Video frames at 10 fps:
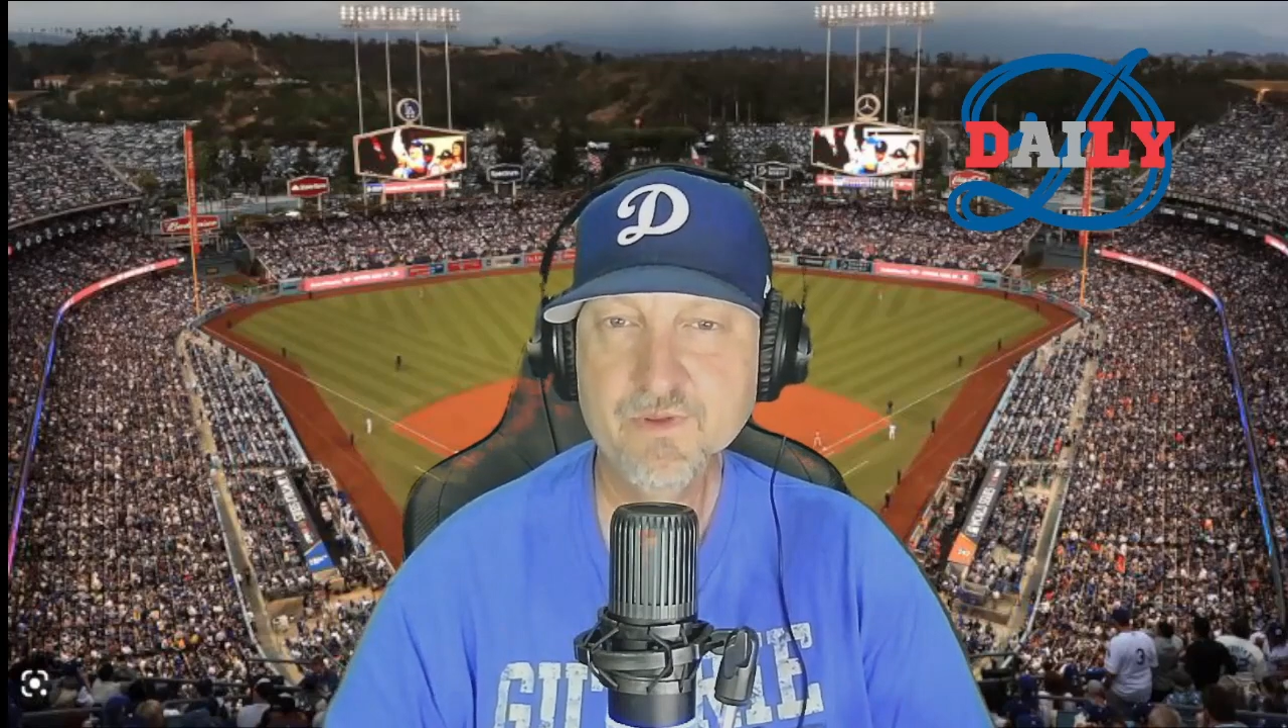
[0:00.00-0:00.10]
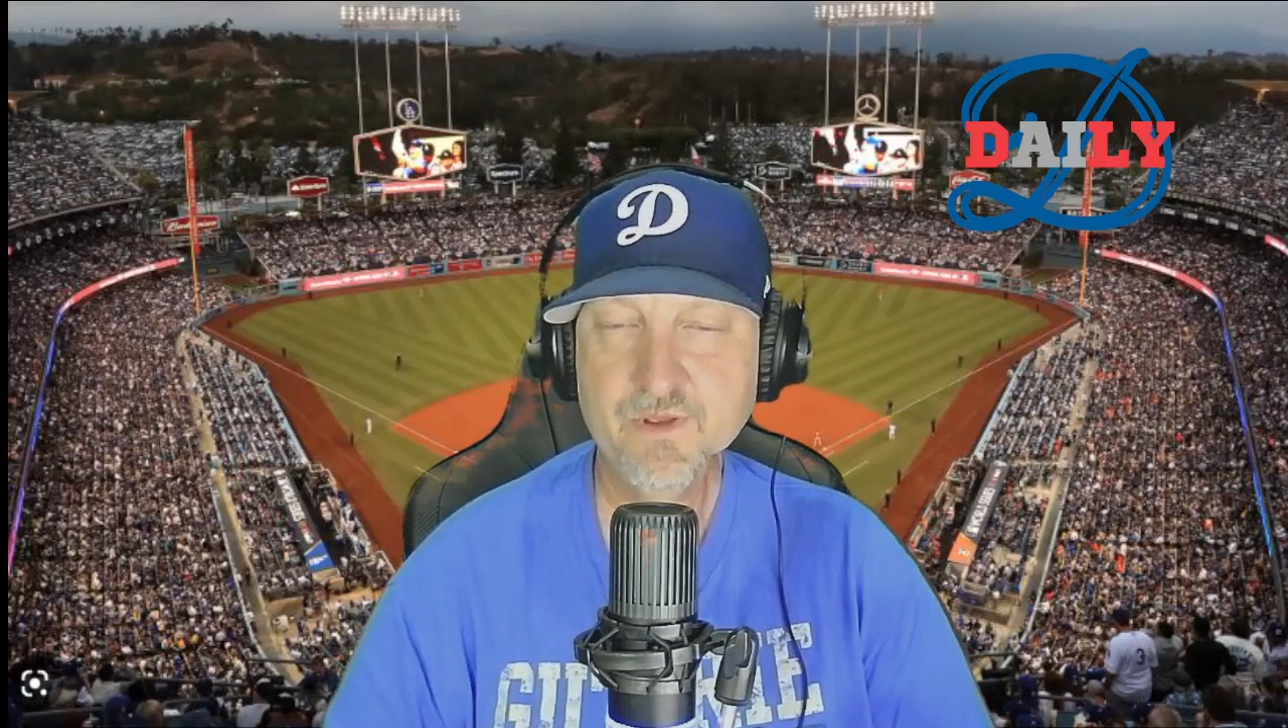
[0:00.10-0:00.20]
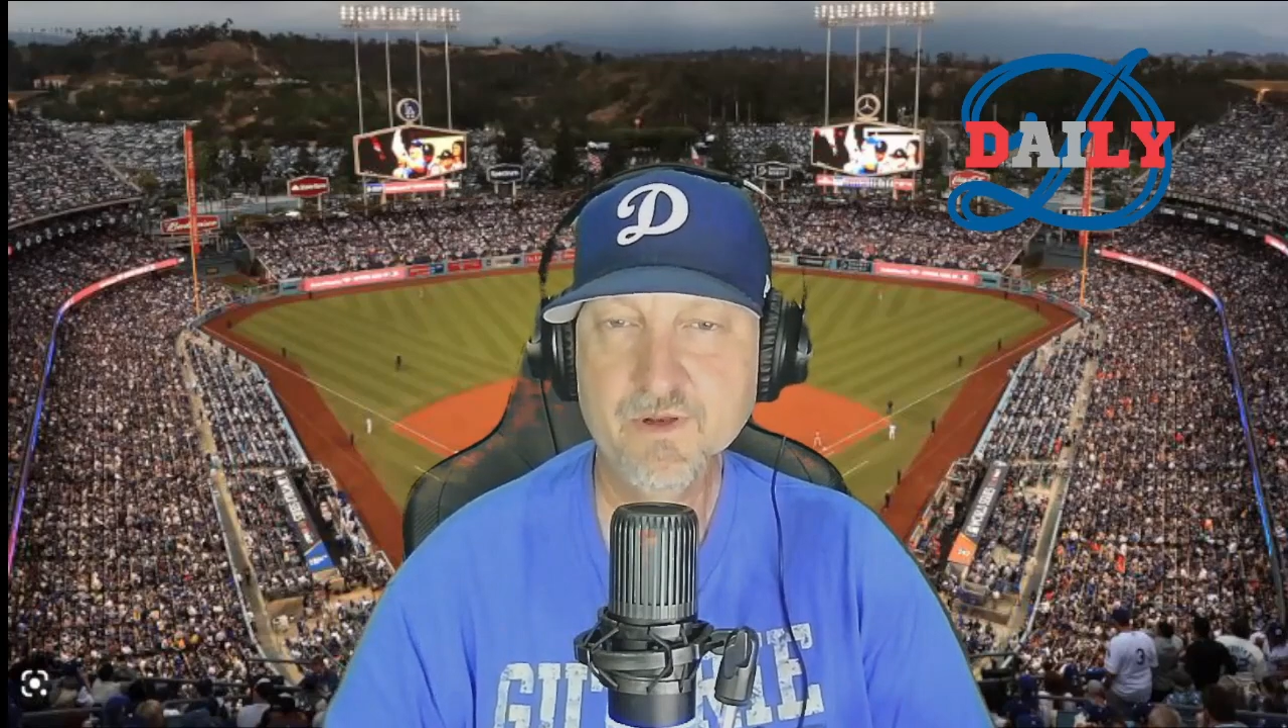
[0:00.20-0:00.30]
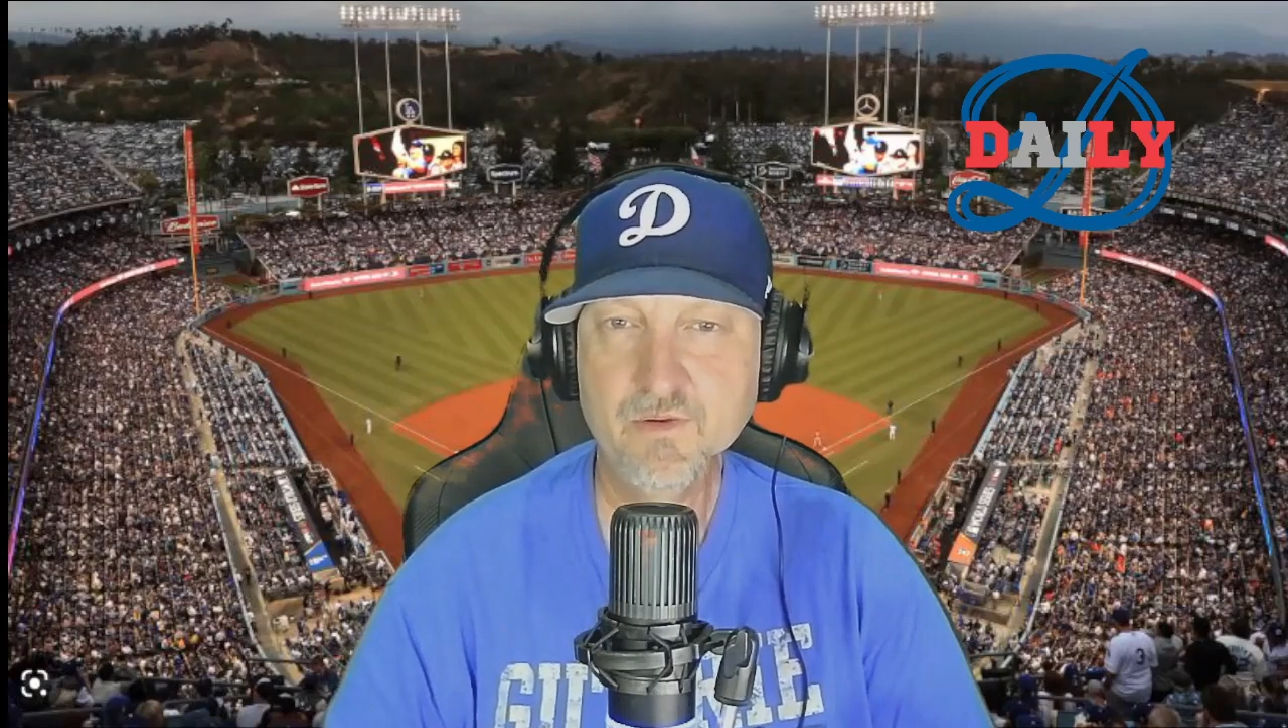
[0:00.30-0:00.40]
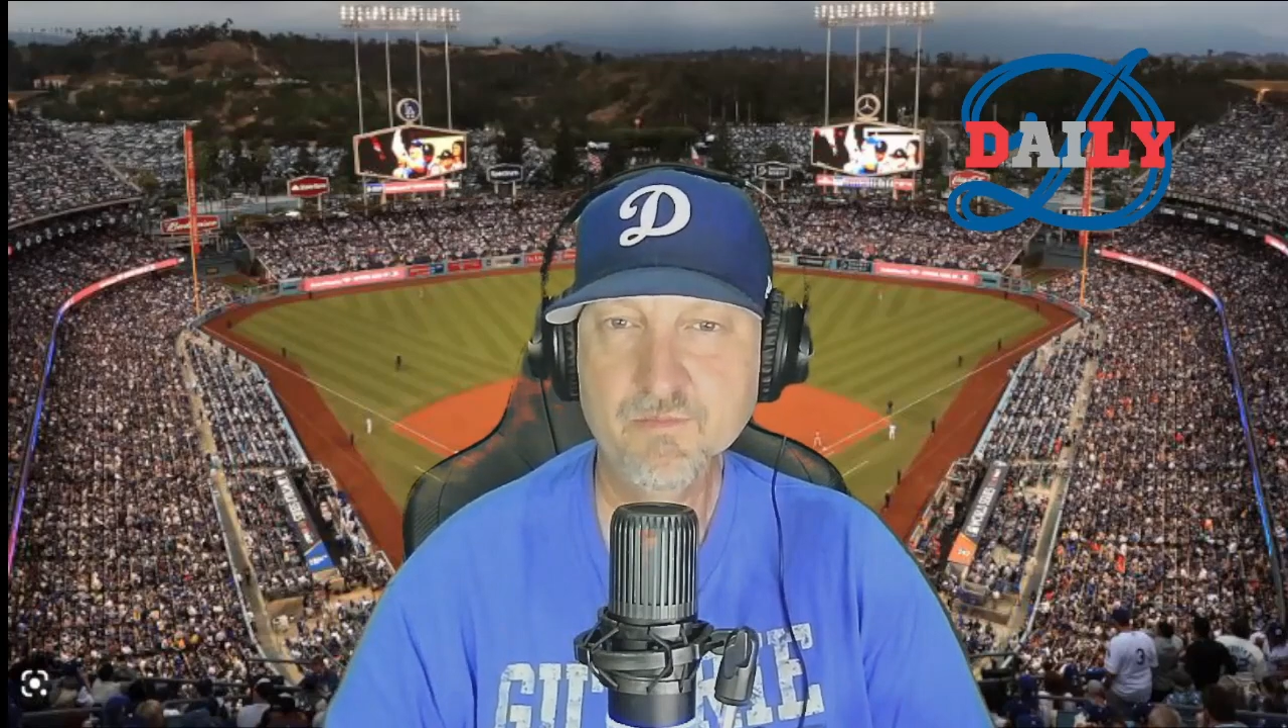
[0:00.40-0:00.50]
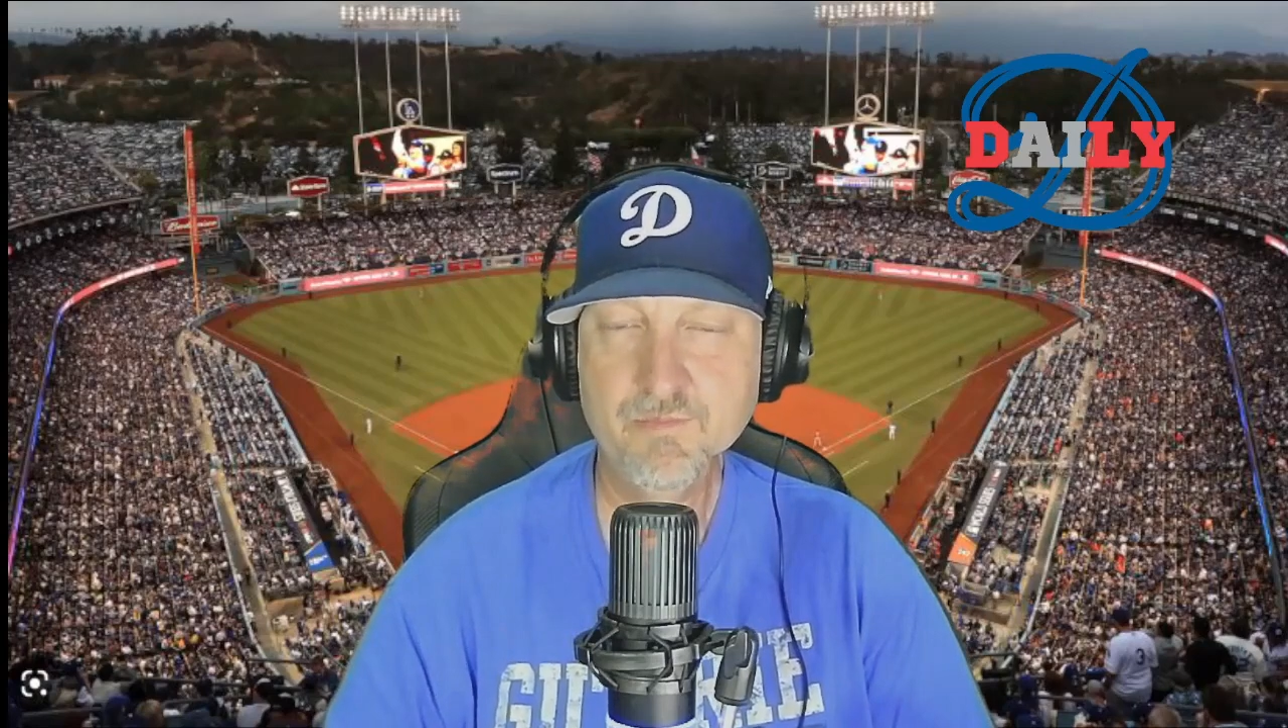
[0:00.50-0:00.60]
you know,